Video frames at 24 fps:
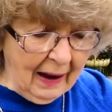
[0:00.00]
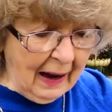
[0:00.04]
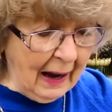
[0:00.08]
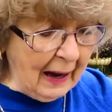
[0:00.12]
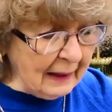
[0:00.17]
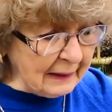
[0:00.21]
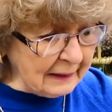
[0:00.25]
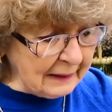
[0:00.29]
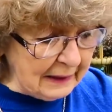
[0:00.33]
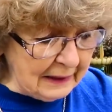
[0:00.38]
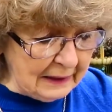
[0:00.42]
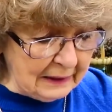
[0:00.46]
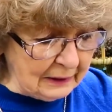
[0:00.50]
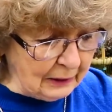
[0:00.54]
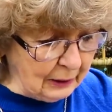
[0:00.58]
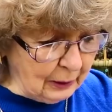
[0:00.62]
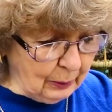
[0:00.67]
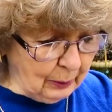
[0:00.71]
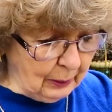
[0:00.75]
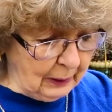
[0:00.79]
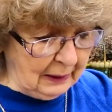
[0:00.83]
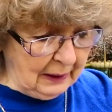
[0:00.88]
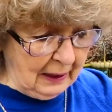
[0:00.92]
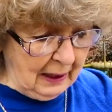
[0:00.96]
I can't
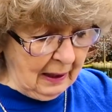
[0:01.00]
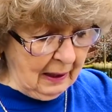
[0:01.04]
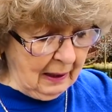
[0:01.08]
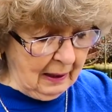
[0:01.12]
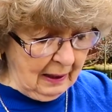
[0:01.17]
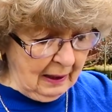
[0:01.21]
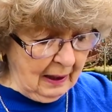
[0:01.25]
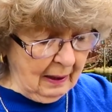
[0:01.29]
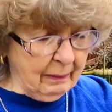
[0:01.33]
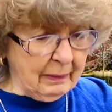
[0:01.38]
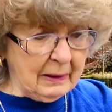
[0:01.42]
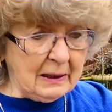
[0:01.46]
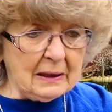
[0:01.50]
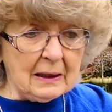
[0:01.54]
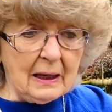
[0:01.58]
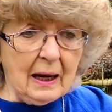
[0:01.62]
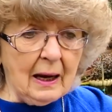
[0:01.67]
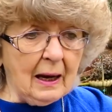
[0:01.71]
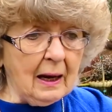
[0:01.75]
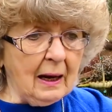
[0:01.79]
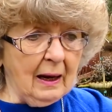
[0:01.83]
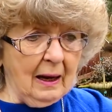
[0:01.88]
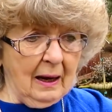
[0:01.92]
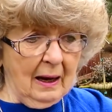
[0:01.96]
do it.
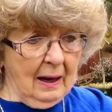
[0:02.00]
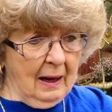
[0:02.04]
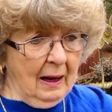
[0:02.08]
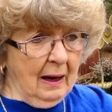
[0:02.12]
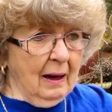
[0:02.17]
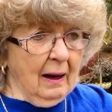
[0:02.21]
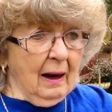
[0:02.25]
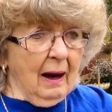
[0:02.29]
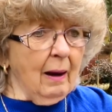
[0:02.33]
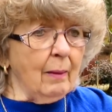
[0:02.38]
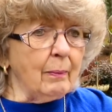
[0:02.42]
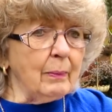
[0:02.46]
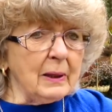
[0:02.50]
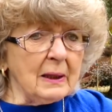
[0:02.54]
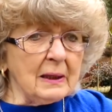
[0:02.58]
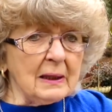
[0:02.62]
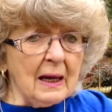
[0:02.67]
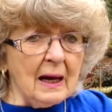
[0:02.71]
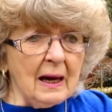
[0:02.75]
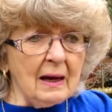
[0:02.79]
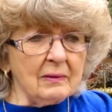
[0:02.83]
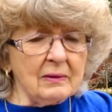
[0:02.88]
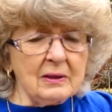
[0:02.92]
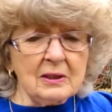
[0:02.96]
I've been
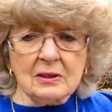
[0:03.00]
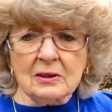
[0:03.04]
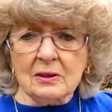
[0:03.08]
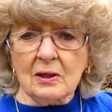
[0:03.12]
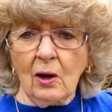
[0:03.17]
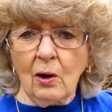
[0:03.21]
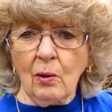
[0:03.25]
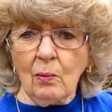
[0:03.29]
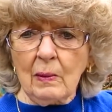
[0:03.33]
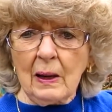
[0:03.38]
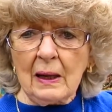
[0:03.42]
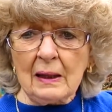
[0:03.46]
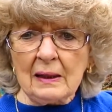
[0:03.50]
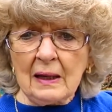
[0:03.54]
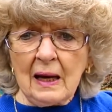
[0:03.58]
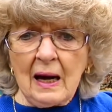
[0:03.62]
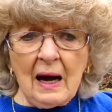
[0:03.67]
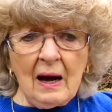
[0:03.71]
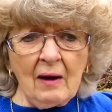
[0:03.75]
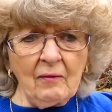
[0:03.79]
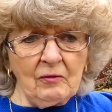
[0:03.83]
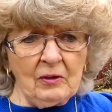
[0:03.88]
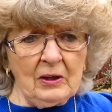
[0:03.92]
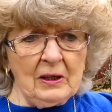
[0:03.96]
like this all my
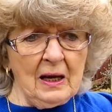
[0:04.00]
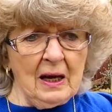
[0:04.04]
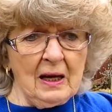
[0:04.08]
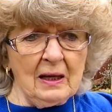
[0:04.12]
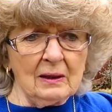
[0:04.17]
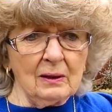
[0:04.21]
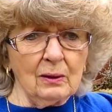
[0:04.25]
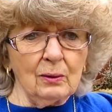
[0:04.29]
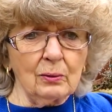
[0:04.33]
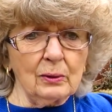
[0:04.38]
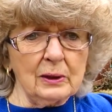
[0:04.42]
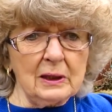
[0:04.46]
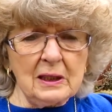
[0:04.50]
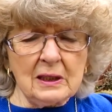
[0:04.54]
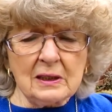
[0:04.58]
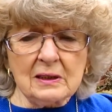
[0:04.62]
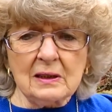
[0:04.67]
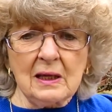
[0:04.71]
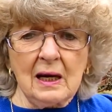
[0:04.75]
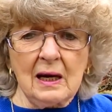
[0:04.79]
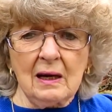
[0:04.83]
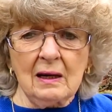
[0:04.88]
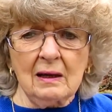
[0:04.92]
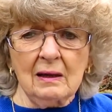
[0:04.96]
life, and I don't
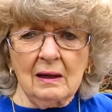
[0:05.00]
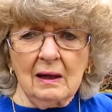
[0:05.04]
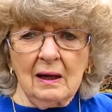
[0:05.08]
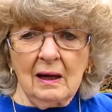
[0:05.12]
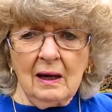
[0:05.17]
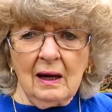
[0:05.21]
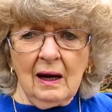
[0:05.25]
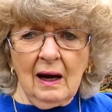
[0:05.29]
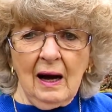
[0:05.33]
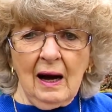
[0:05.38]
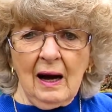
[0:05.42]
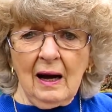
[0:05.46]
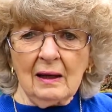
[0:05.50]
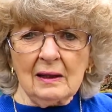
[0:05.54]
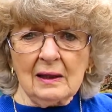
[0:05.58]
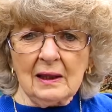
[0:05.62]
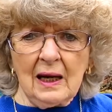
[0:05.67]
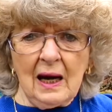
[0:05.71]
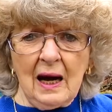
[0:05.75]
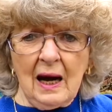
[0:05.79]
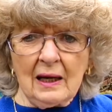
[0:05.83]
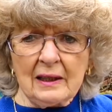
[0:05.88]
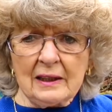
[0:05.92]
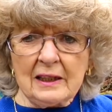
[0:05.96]
guess I
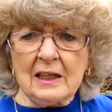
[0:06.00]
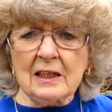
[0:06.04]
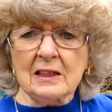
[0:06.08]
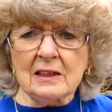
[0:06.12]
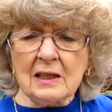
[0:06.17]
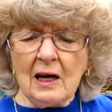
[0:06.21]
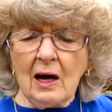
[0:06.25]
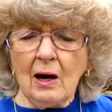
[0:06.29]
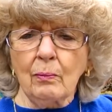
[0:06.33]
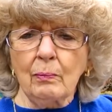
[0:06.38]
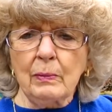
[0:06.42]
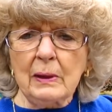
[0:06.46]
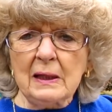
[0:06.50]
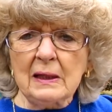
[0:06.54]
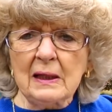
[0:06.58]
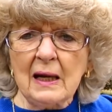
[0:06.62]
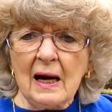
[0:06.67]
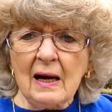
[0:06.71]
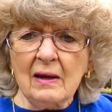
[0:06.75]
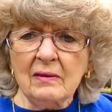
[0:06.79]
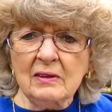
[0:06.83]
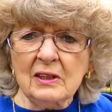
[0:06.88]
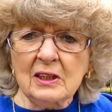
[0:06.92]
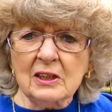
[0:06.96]
guess I'll be
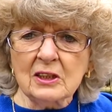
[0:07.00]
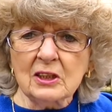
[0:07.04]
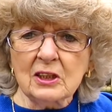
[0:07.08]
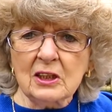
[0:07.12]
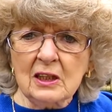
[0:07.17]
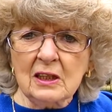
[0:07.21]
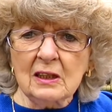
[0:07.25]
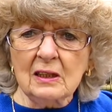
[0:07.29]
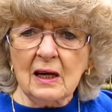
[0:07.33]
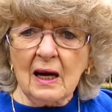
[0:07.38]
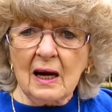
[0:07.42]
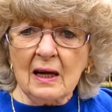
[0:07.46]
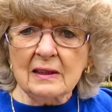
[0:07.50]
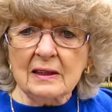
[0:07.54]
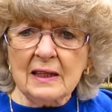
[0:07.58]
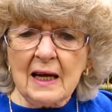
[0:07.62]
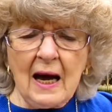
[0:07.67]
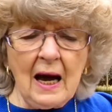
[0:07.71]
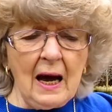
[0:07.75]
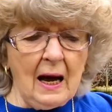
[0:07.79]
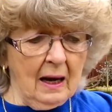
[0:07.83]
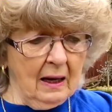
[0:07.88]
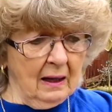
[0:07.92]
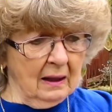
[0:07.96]
like this till I
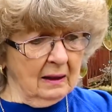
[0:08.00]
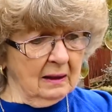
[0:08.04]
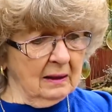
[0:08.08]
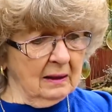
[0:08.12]
die.